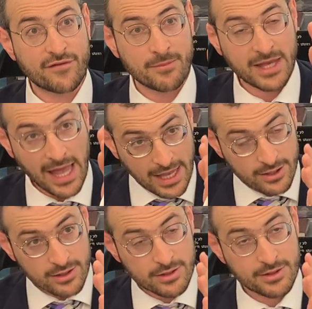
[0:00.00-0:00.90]
from the
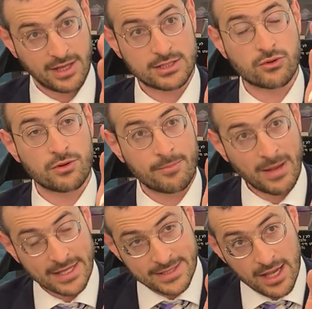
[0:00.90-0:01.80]
Hegel, that's called a
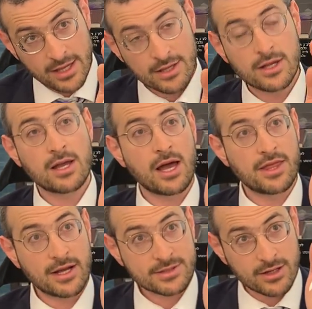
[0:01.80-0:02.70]
Pesach, and
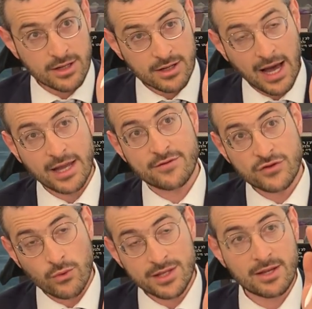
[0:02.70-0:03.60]
that's a height of
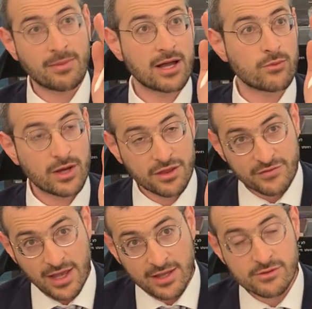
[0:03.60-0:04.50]
20 by a width
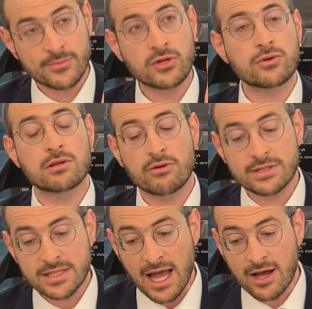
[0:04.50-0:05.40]
of 10. Rabbi Huda
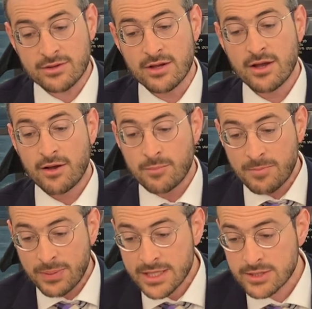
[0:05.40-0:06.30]
learns it out,
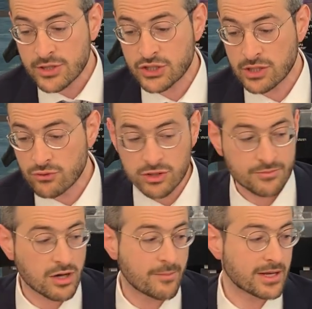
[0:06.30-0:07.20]

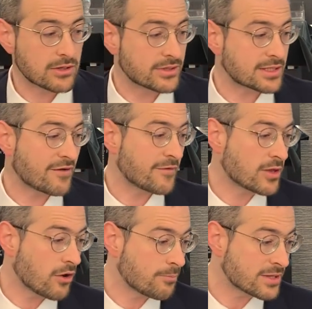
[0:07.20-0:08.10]
Ulam He learns it out from
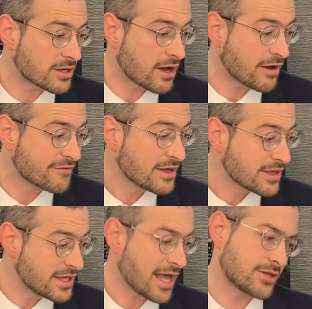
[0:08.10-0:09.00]
the opening of
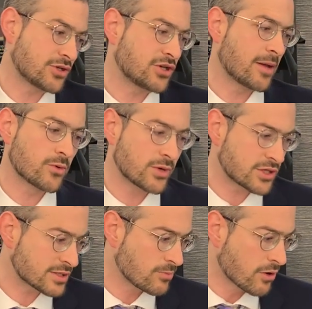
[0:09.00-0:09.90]
the antechamber,
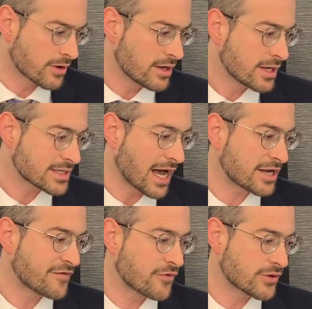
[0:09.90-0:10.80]
which is more. It's a
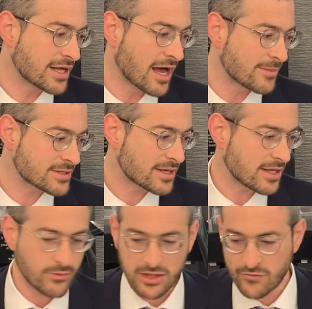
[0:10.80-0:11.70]
height of 40 amos
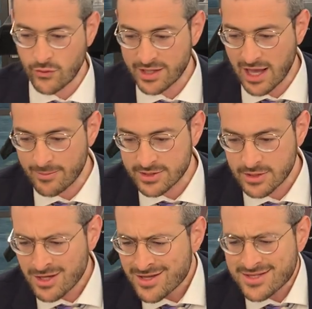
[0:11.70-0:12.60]
and a width of 20 amos.
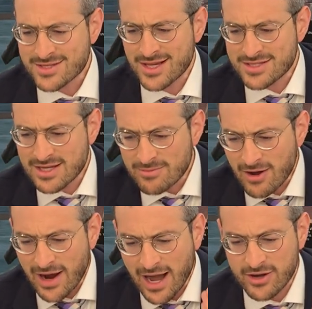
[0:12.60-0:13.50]
So says the
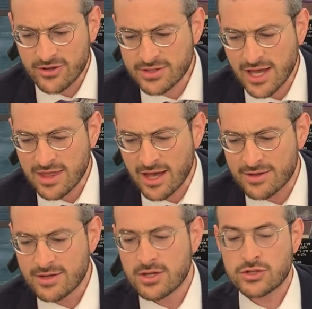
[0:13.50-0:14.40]
Gemara, how could you say
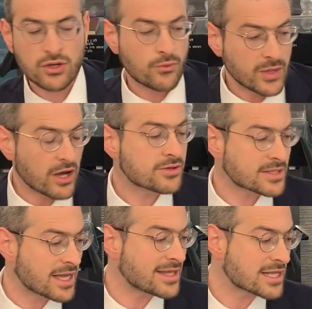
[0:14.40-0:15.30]
that? So we
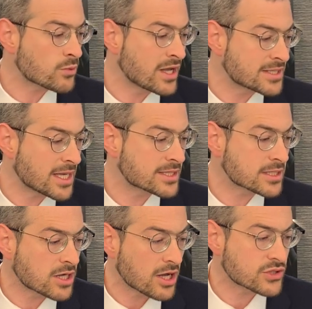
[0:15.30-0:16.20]
understand that's why he says
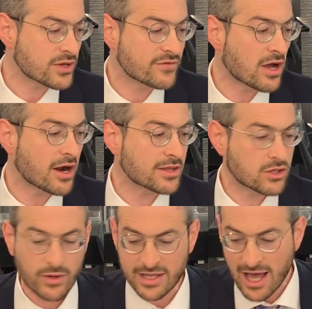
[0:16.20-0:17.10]
it's kosher even higher than
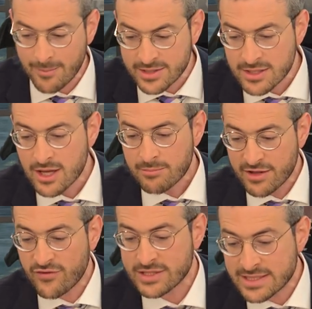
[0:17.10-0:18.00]
20 amas,
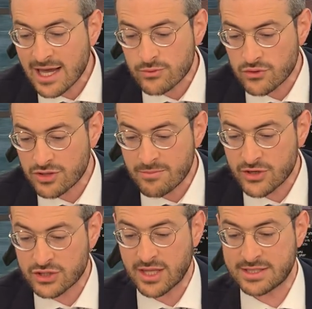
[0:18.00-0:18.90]
but what's not, we learned in the
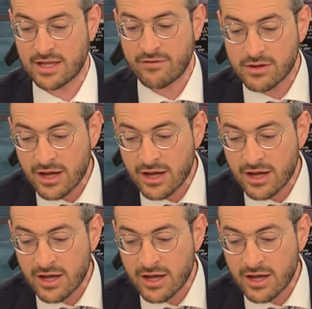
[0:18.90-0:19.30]
mission that said, if